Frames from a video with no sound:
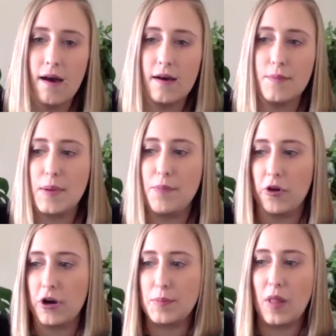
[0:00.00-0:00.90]
People
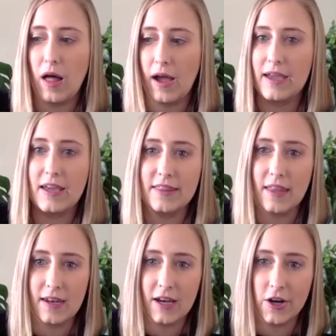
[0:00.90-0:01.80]
are applying and
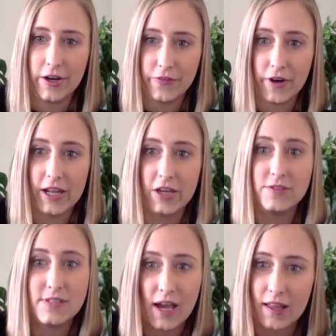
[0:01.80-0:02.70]
then hearing radio
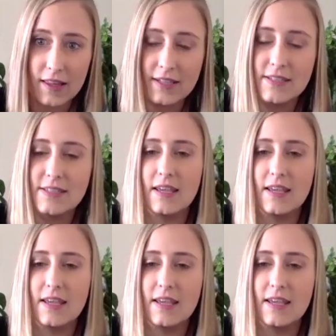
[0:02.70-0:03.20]
silence.